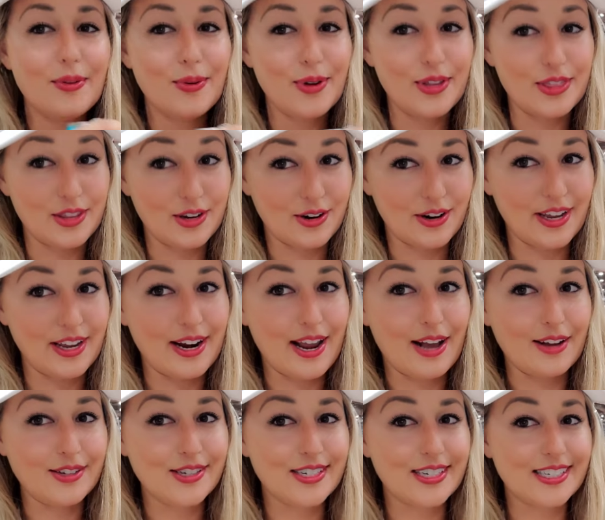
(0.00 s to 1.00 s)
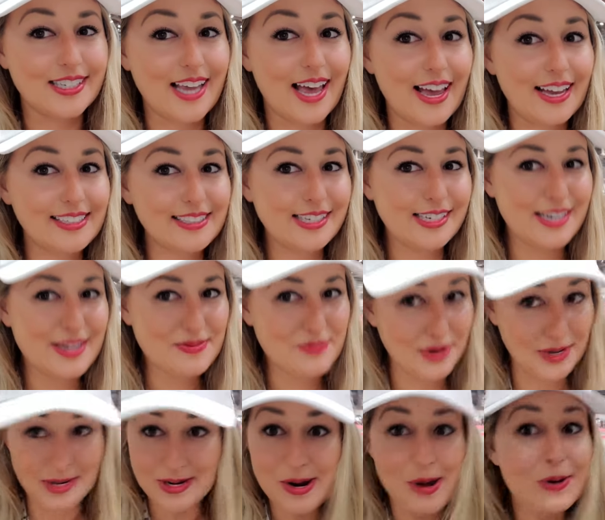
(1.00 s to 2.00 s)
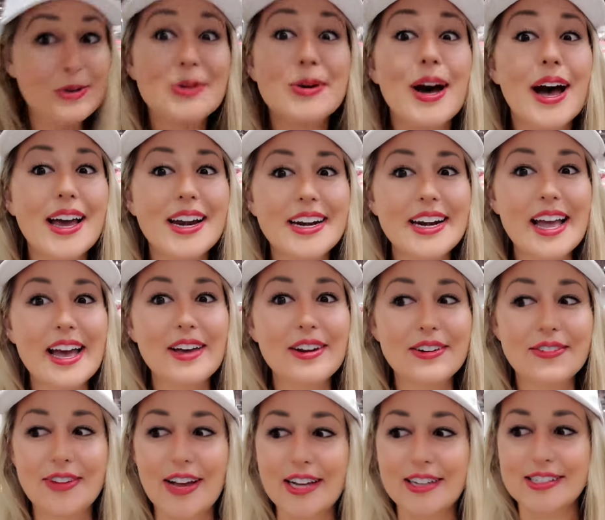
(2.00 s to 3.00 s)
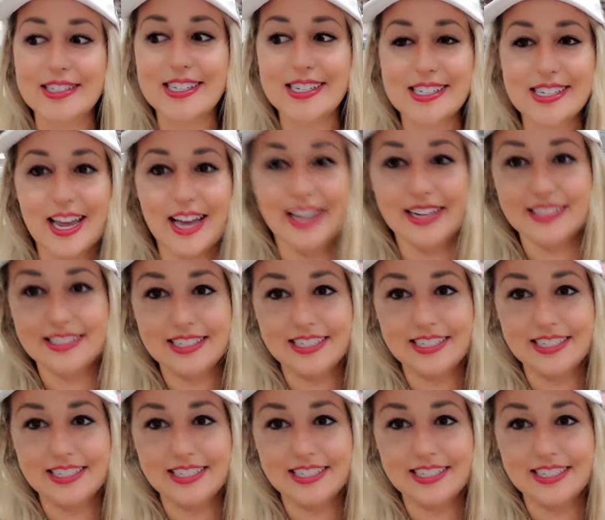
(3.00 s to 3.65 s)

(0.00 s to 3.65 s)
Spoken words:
with their in-house design team. But you know who had an out-of-house design